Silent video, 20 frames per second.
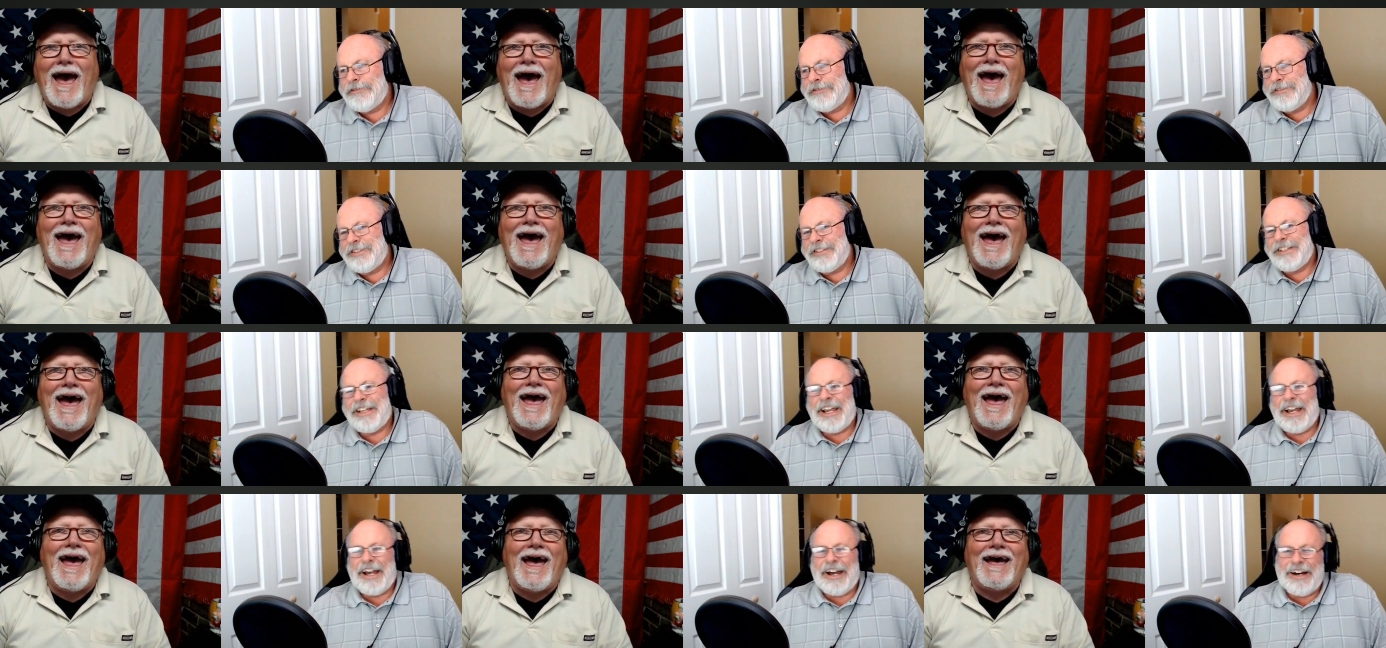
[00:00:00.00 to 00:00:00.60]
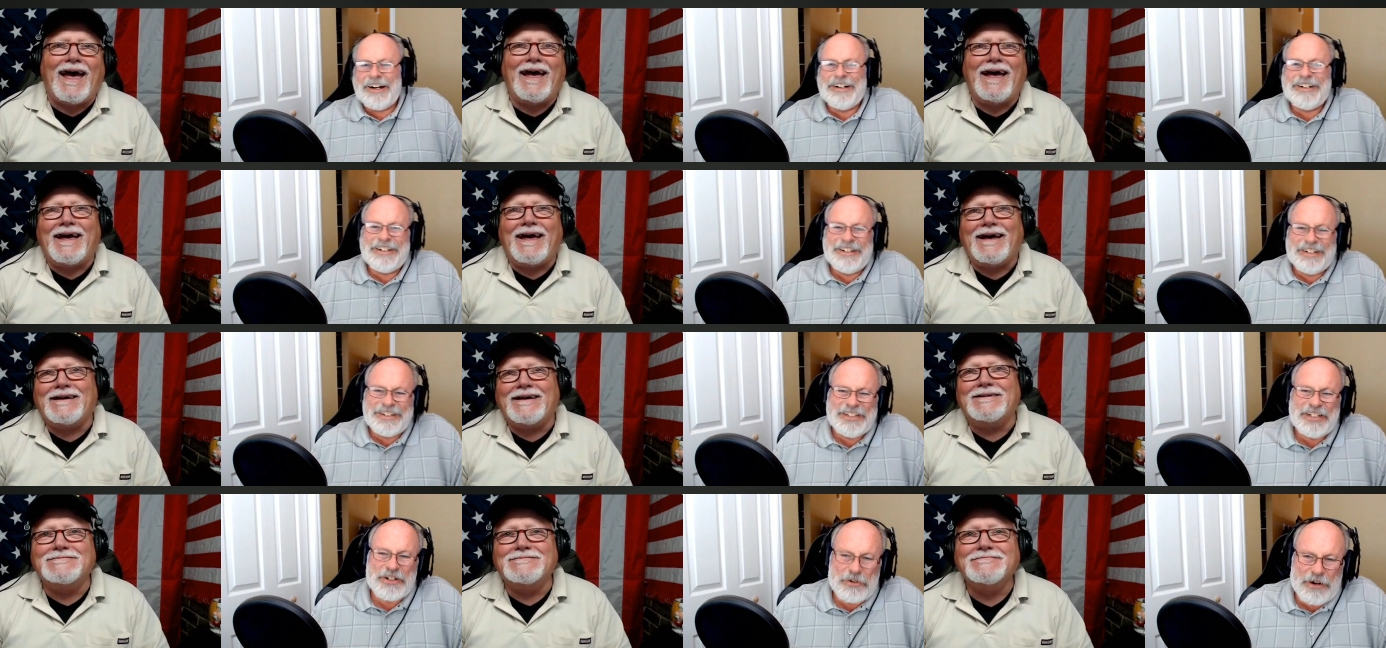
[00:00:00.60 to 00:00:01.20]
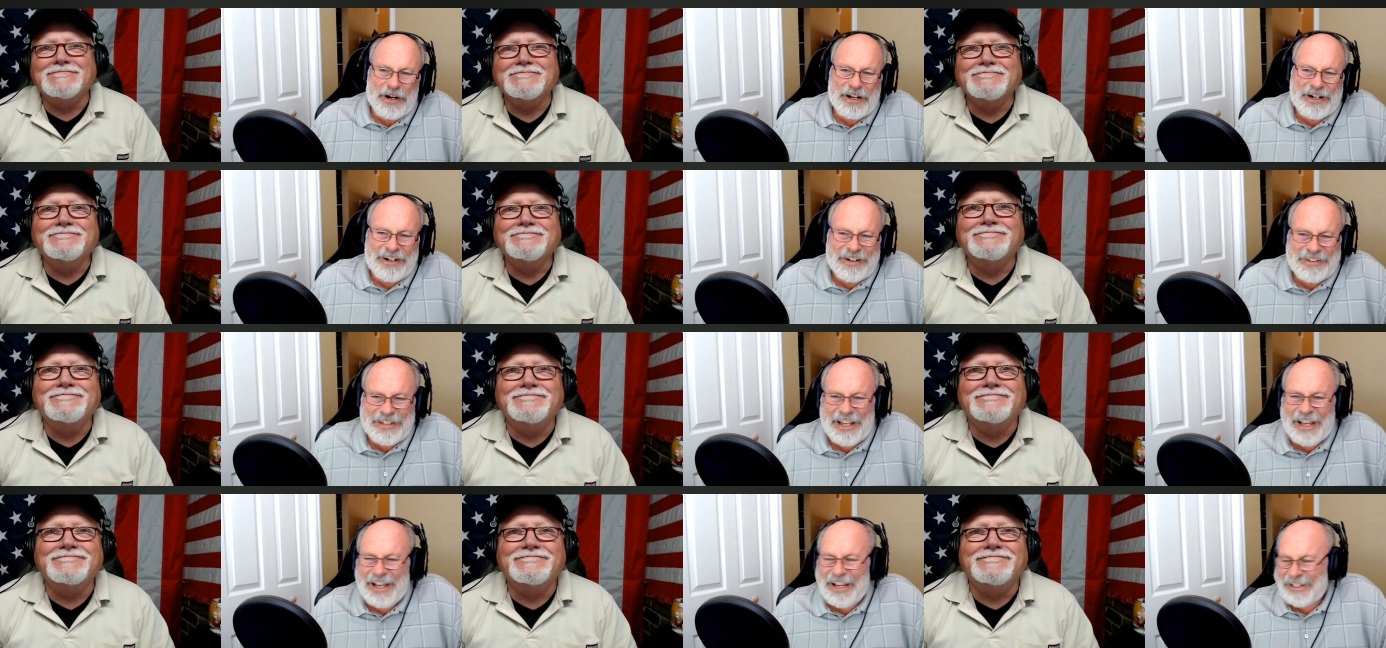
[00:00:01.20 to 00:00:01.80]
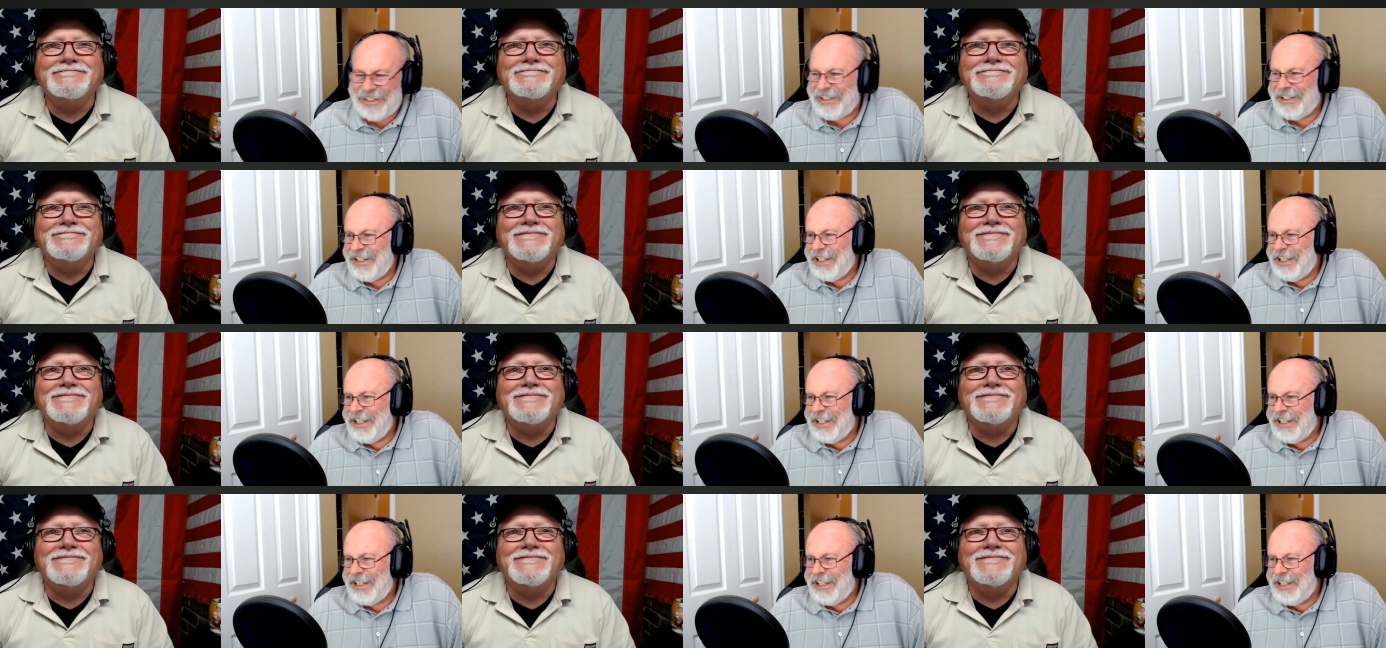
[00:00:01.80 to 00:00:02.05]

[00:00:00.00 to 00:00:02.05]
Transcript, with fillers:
Speaker 1: Yeah, you're right on that.